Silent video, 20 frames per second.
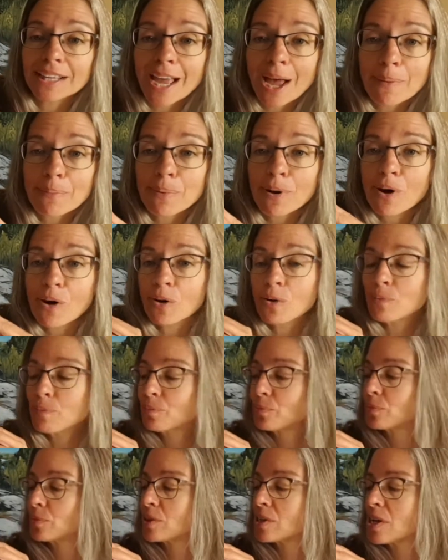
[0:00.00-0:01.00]
Campeau.
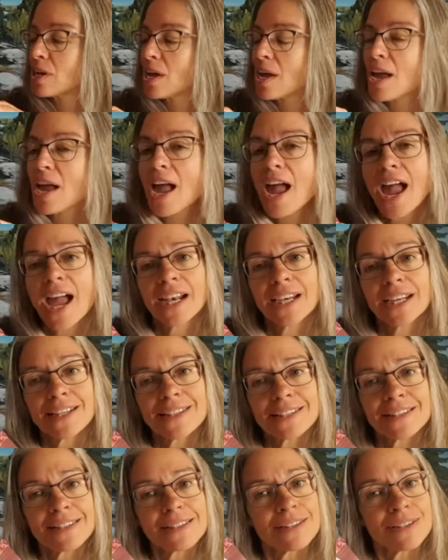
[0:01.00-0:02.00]
And
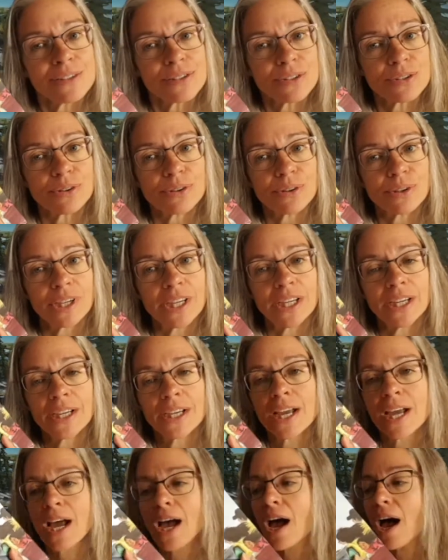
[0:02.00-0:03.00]
it's the story
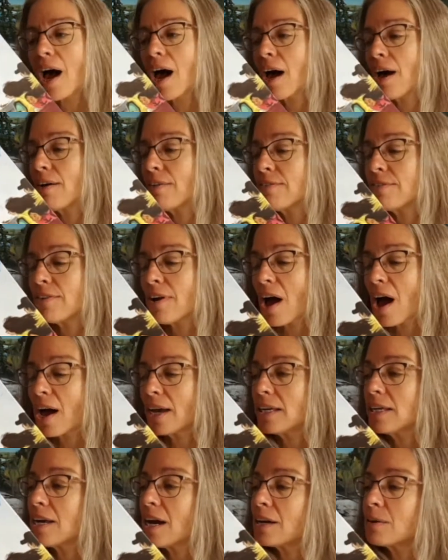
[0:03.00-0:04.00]
of a
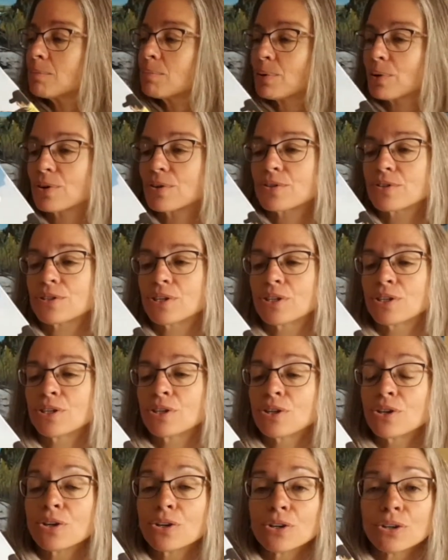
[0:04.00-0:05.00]
young person
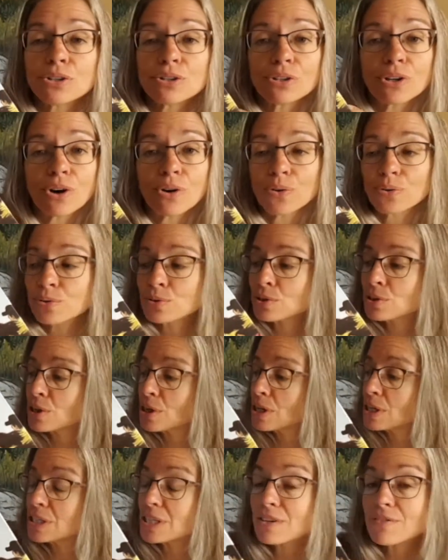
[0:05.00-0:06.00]
who goes
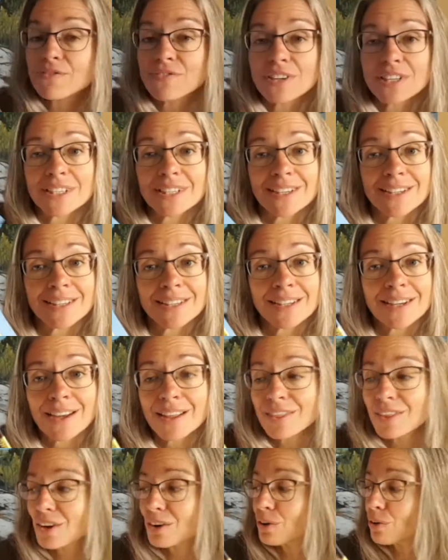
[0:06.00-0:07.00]
to visit
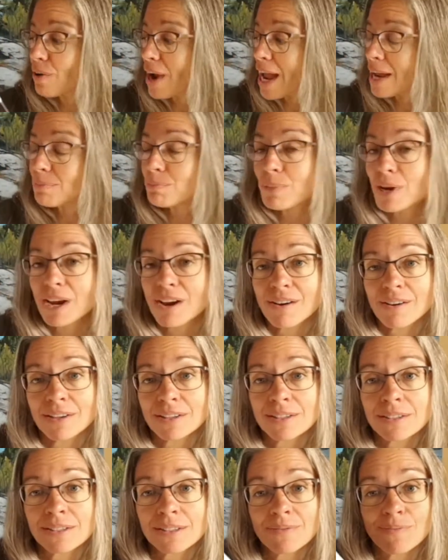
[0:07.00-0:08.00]
their
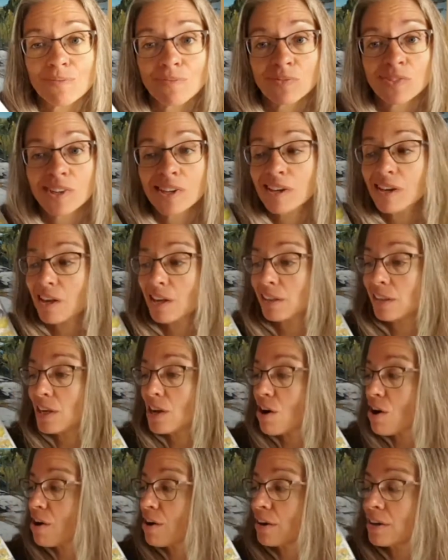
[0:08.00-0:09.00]
grandparents in the
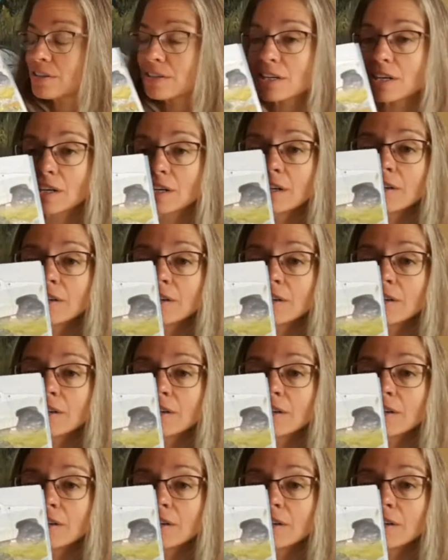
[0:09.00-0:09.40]
Arctic.